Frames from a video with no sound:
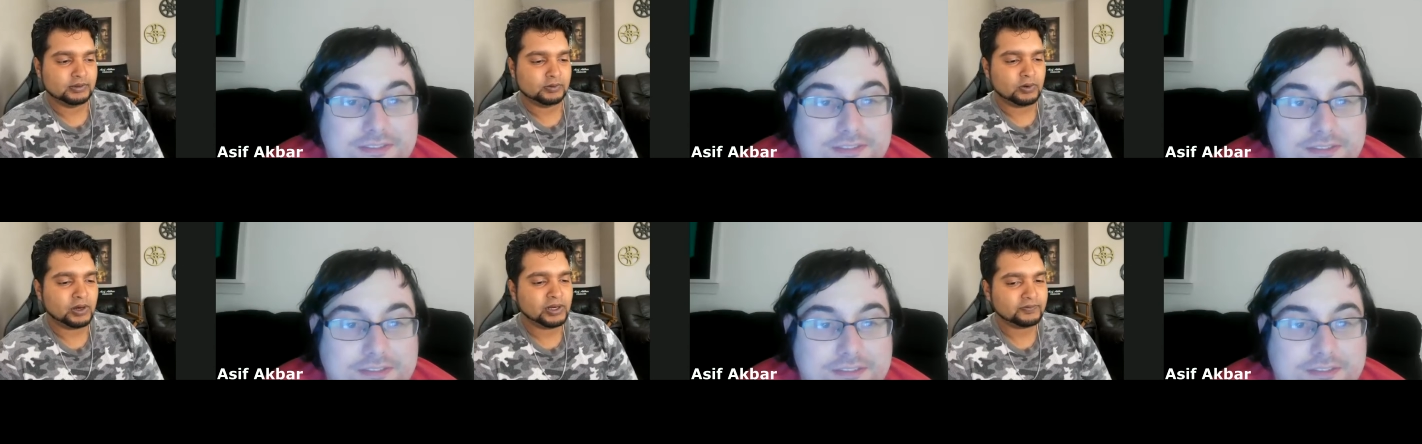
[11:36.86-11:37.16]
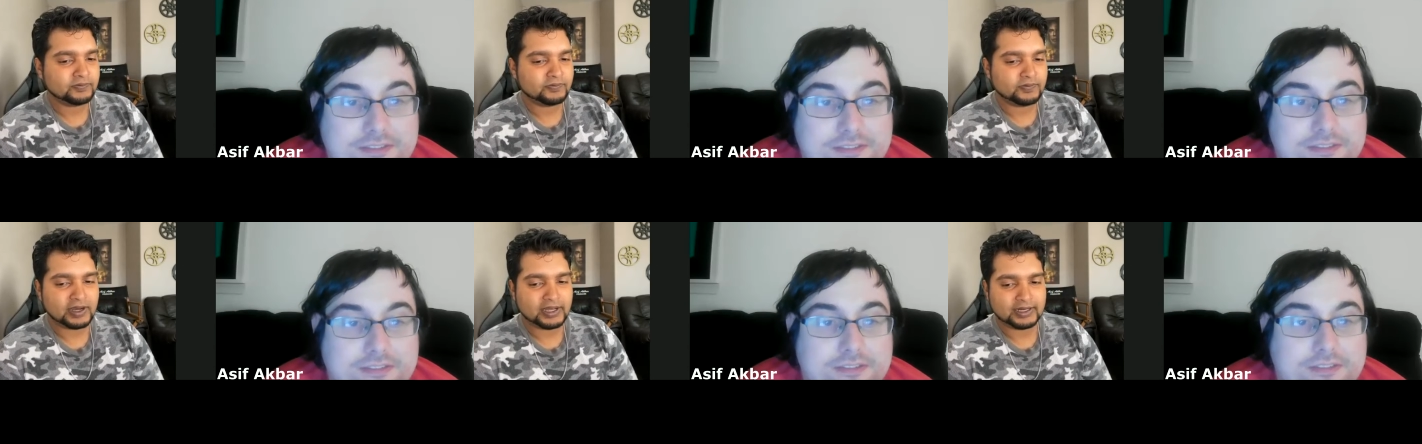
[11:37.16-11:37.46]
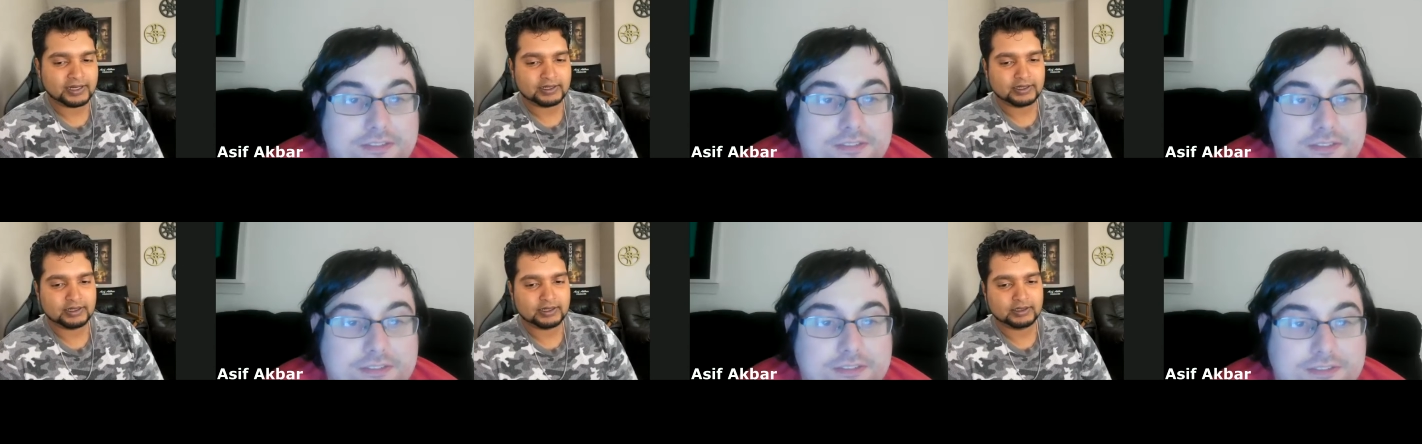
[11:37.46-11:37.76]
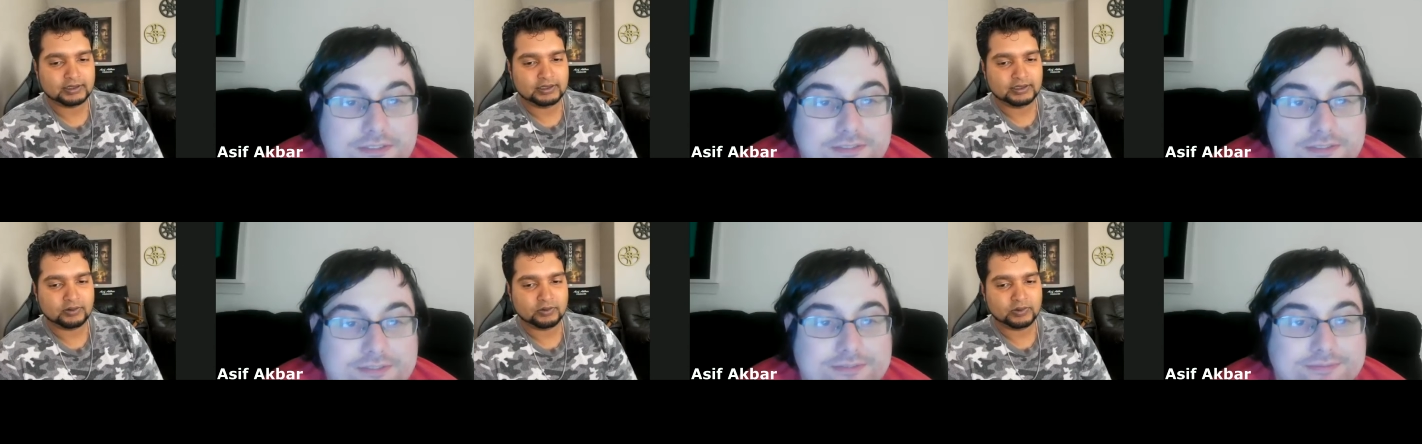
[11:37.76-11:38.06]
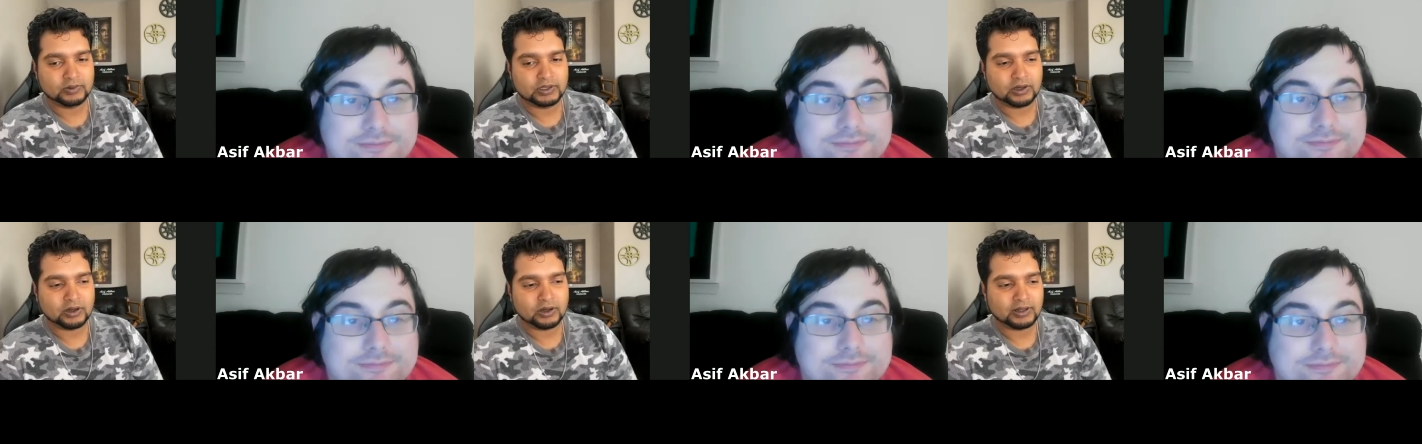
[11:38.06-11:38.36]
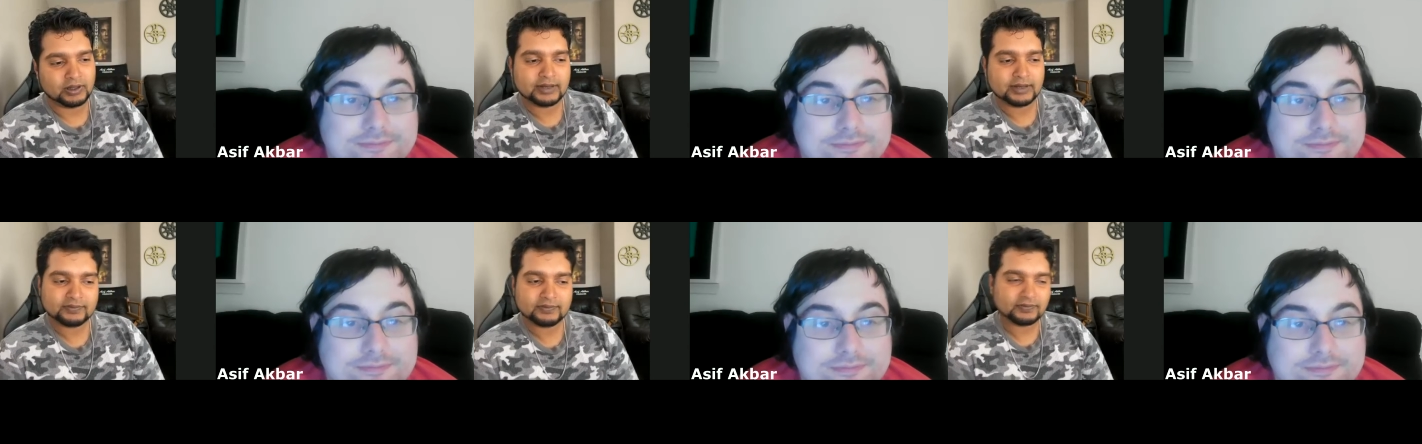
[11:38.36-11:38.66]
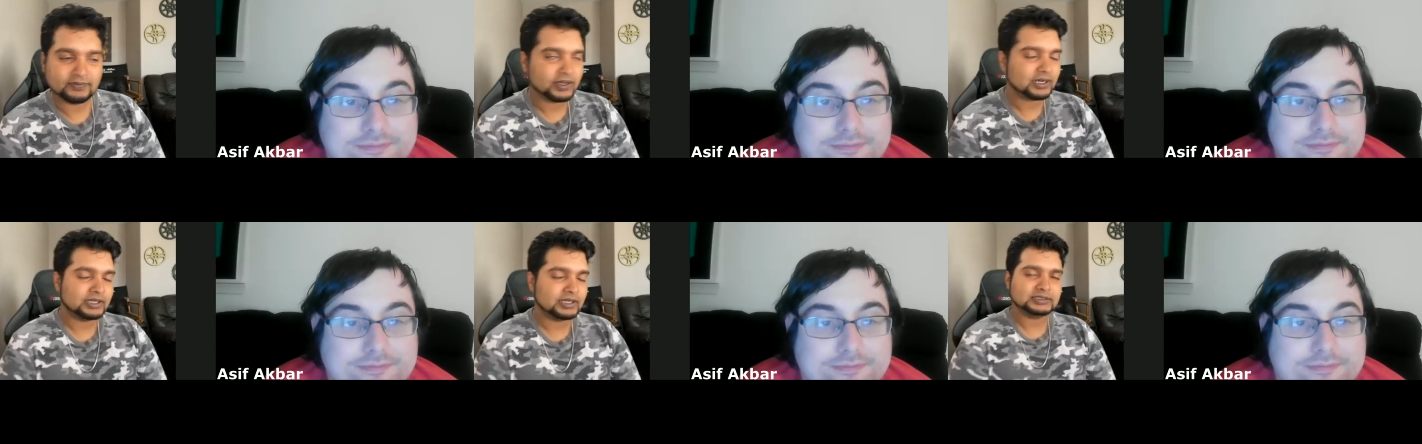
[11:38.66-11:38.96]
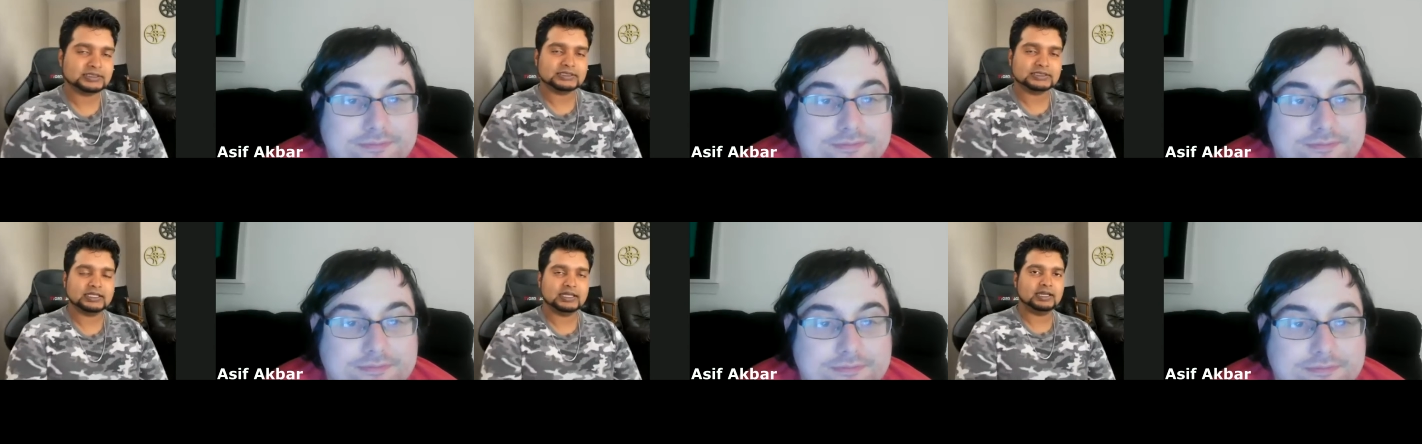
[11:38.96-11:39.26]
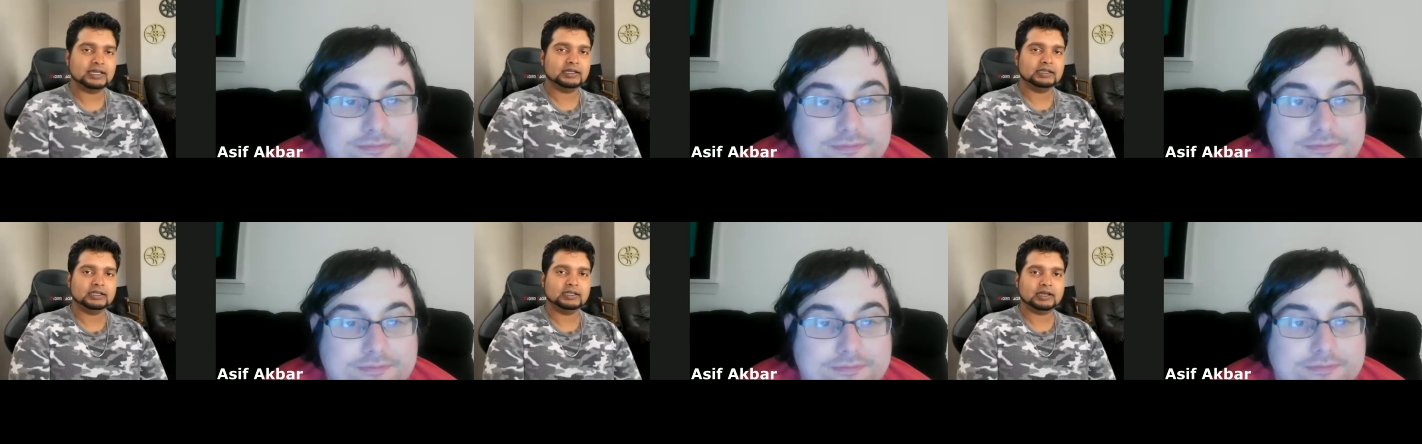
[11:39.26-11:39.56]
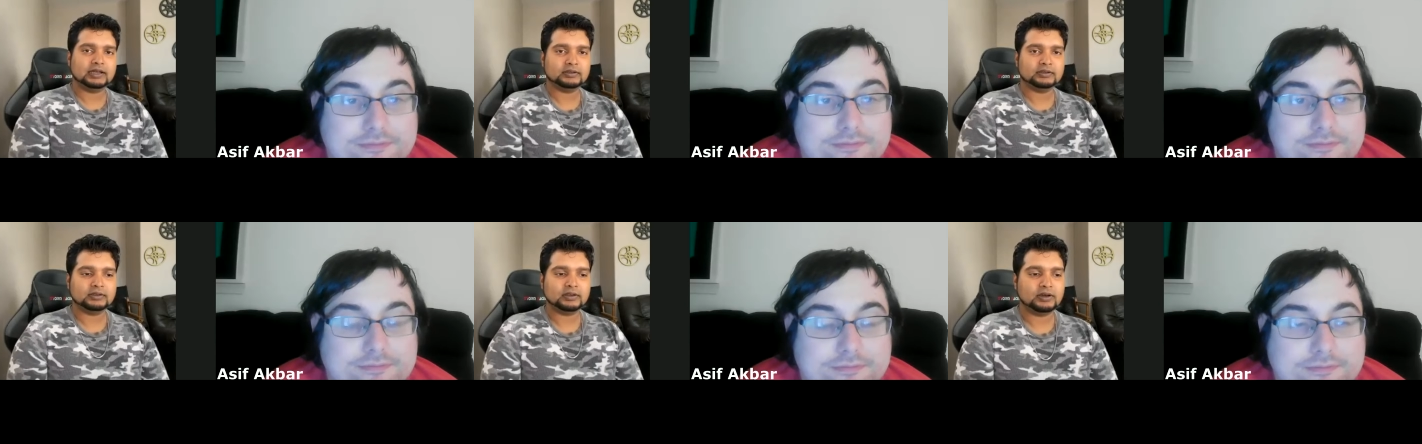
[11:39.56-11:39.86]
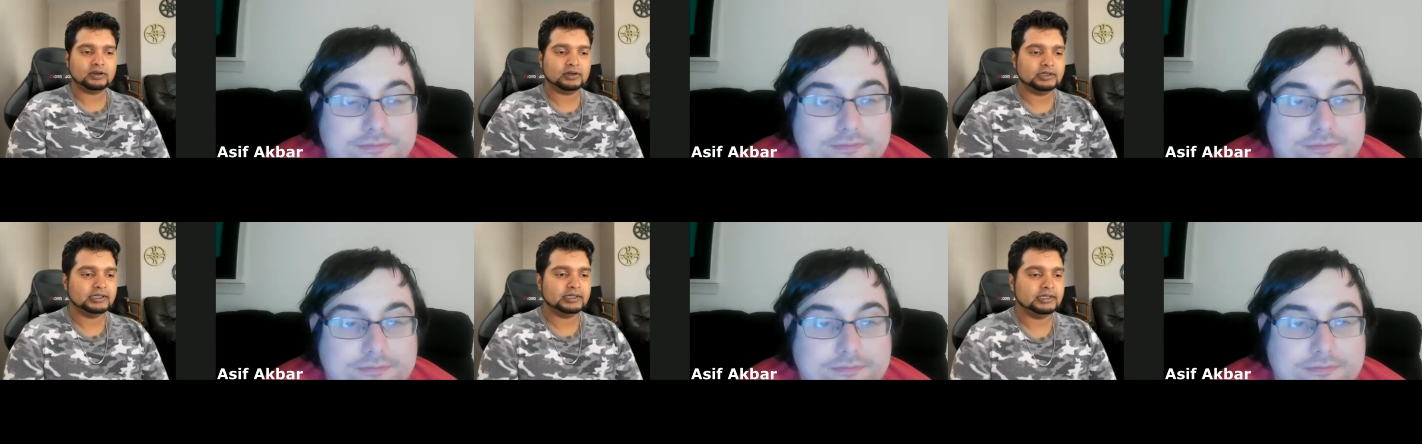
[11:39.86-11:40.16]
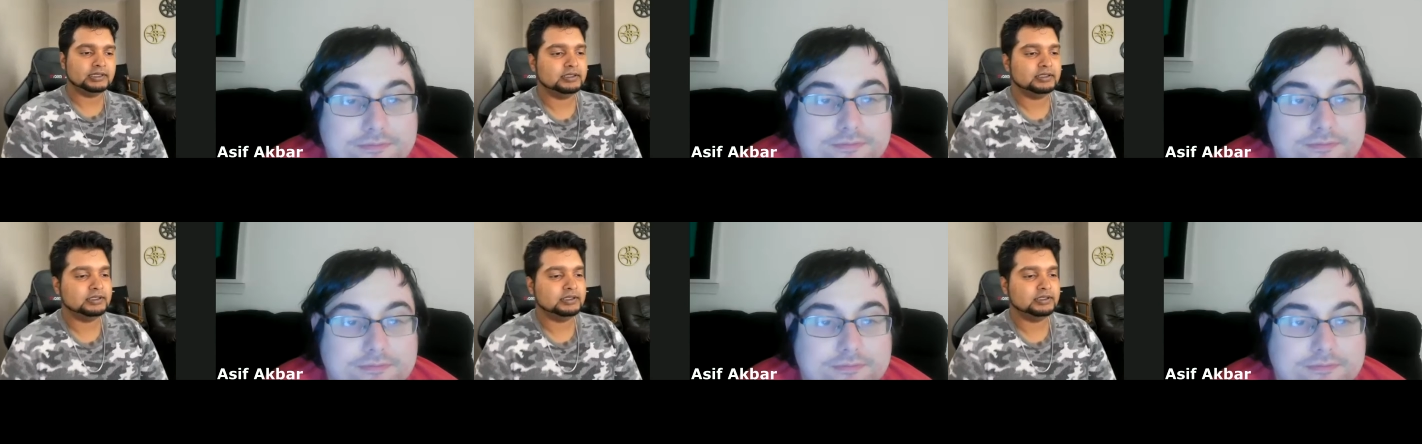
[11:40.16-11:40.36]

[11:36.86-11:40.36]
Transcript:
Speaker 1: quite fun. You know, we all had fun on set, got along,